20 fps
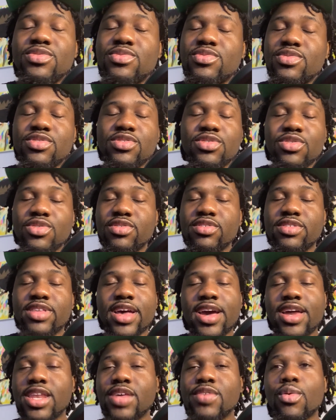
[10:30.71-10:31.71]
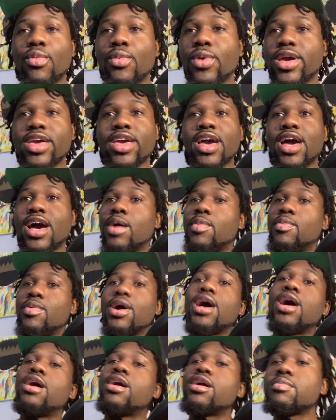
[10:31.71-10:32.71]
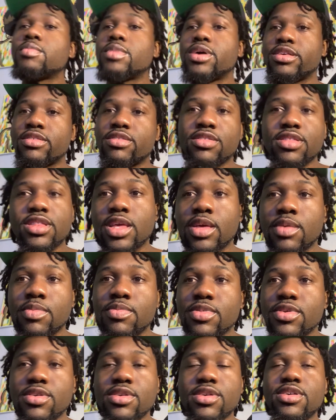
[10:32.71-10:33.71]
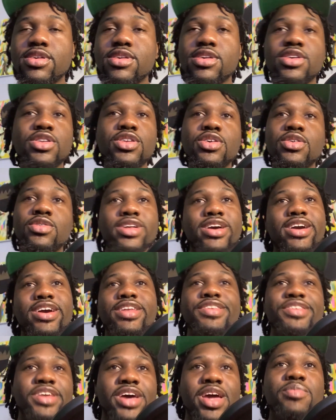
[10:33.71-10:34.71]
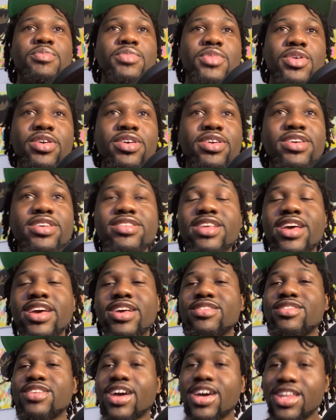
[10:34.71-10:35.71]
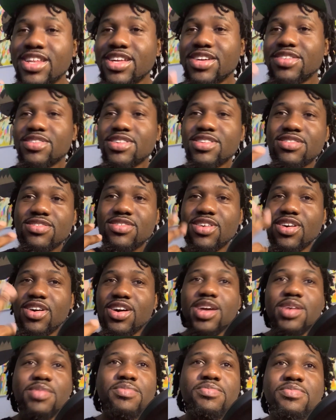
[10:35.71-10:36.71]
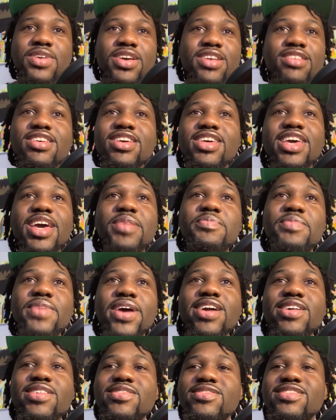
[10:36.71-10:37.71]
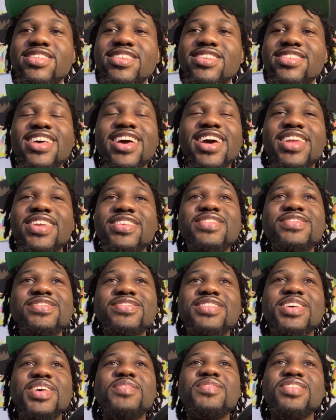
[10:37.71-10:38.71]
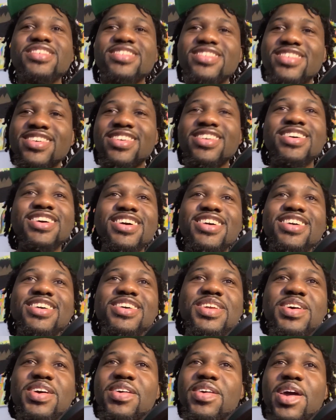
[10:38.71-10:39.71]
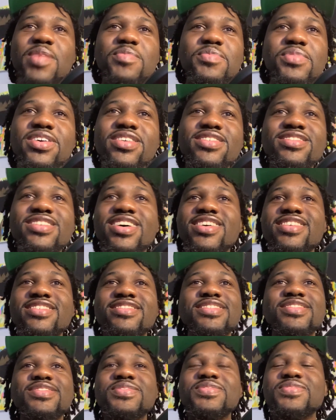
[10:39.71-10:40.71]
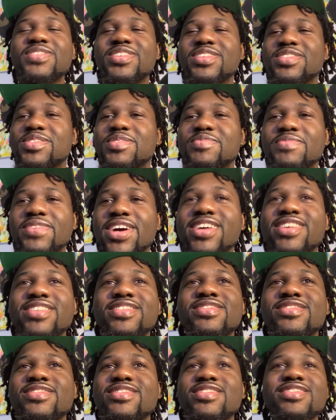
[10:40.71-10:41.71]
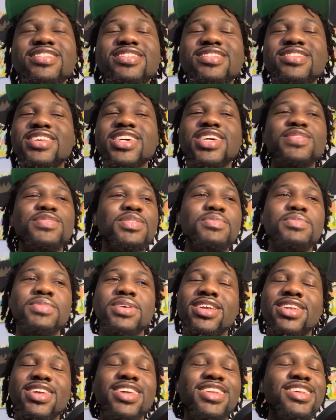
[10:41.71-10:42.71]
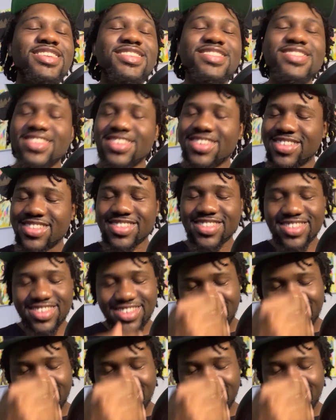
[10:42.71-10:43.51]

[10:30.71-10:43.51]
so sad, even waking up out of my sleep, like a nightmare, because I literally saw him. Basically, he had mangoes in his hand. He was coming into, grandparents' house, and who wants the mangoes? Such a giving man, and it's just